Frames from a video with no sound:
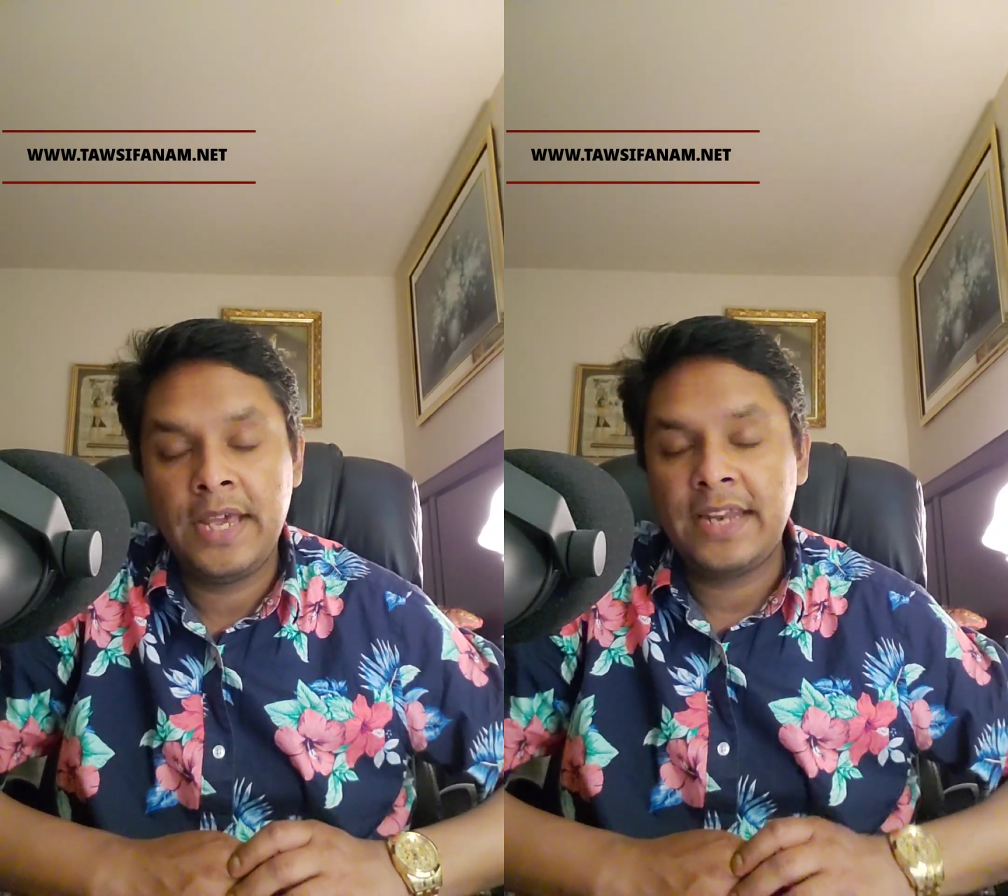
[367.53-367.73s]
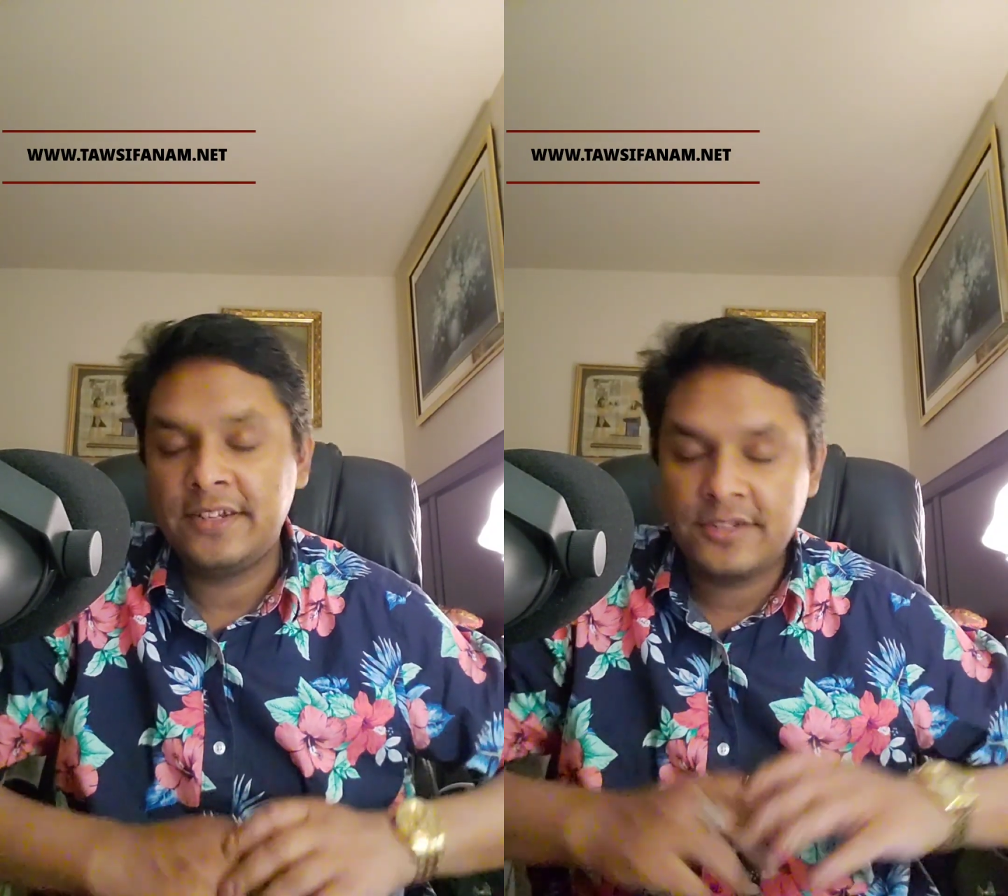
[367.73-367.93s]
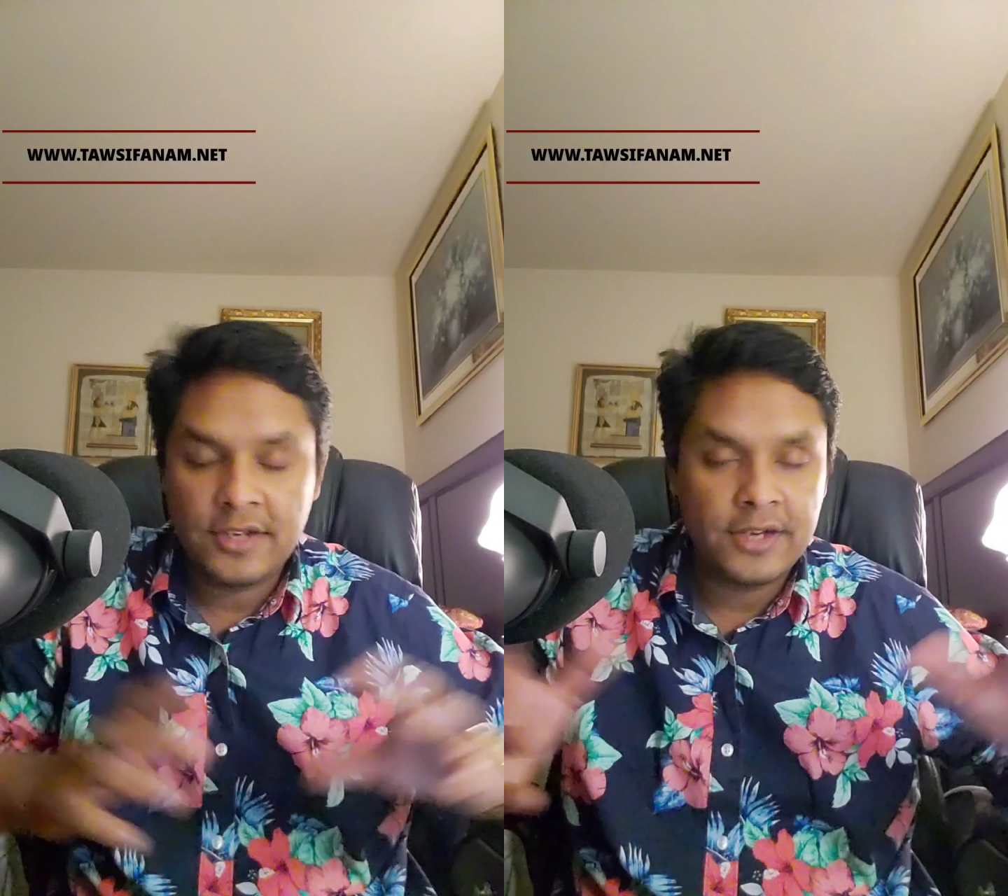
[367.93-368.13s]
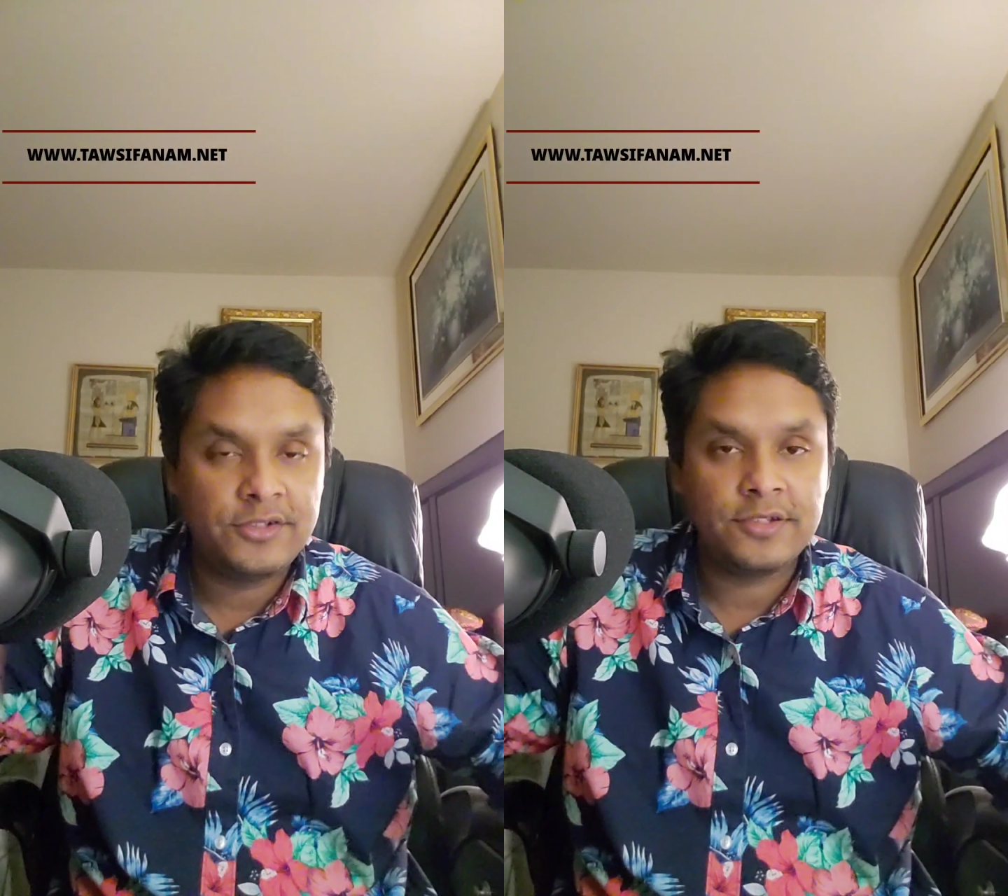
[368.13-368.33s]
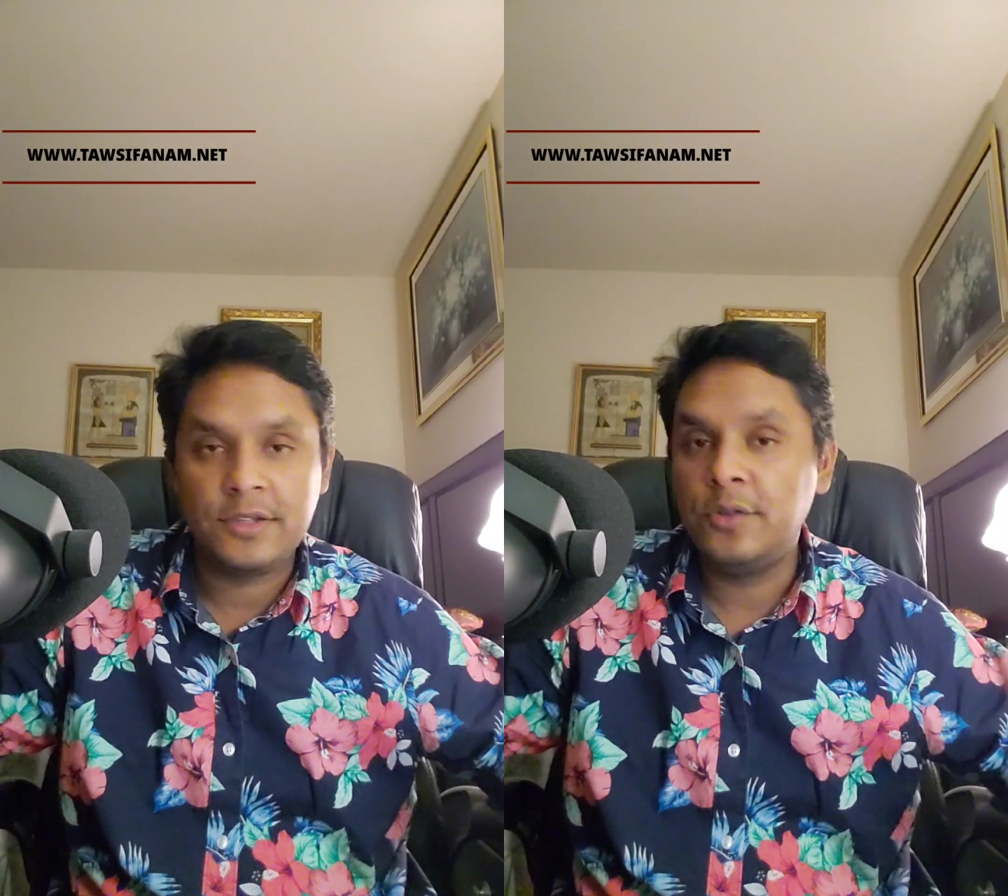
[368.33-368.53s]
And it's
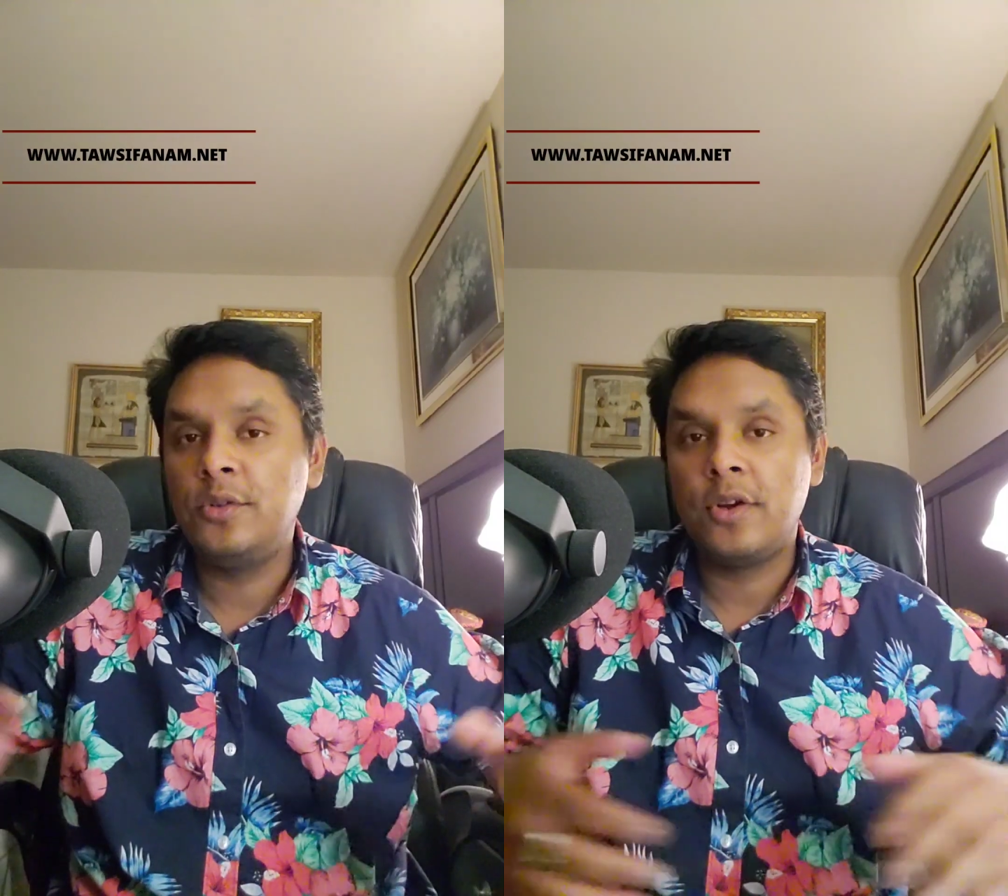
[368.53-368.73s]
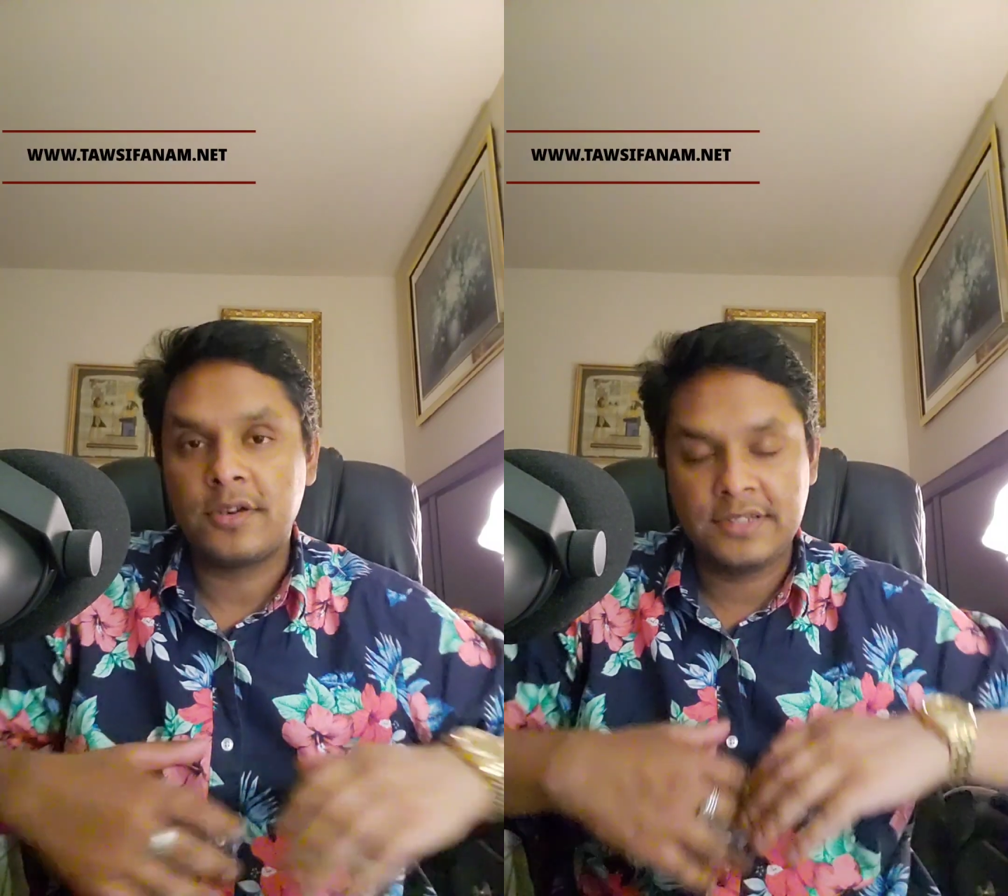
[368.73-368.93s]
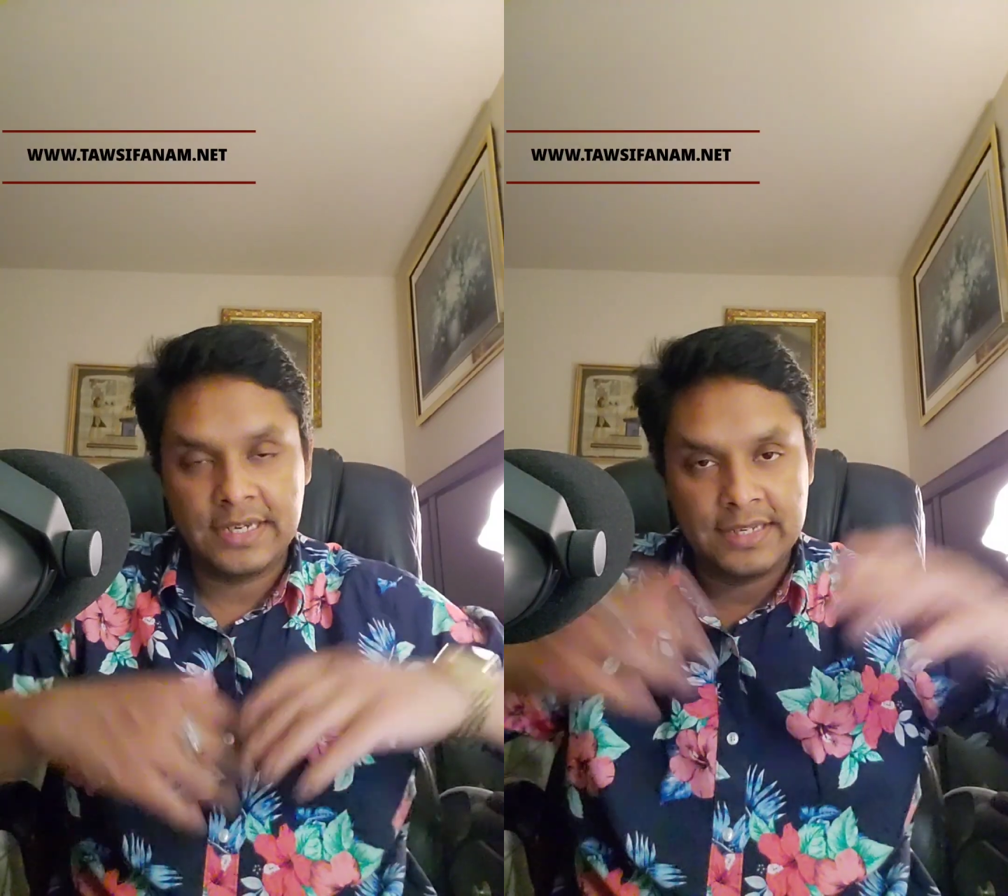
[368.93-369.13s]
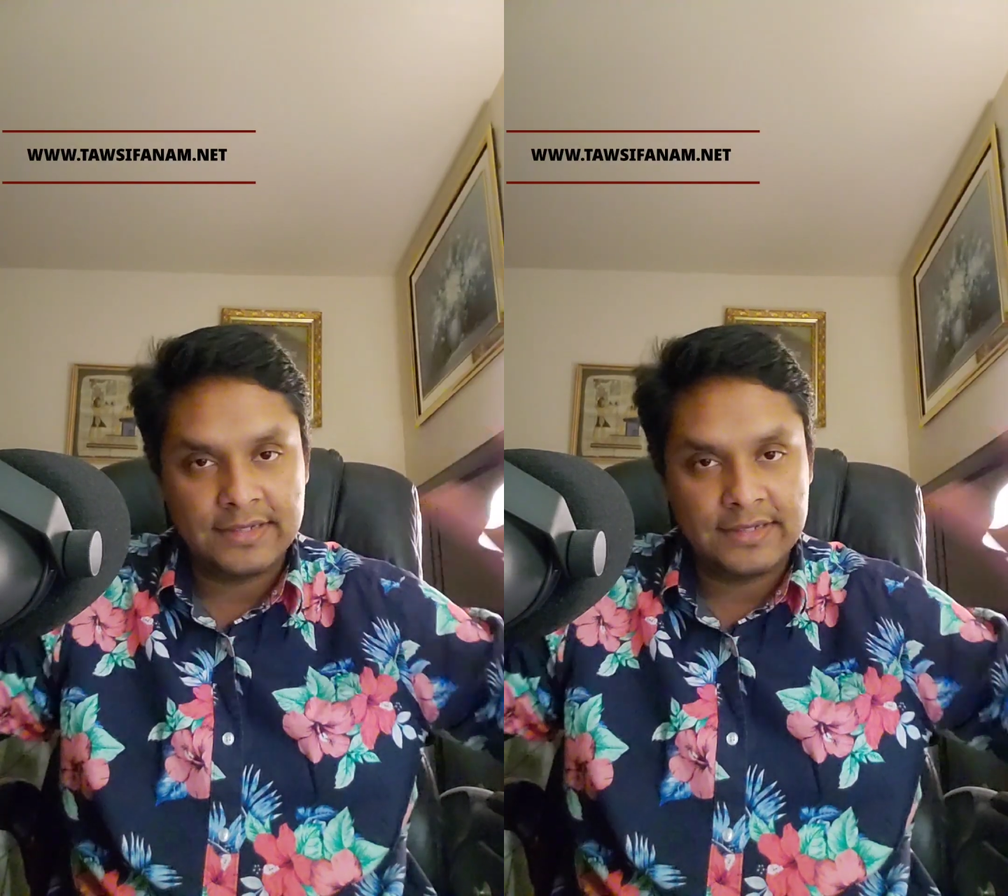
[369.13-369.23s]
not just New York City,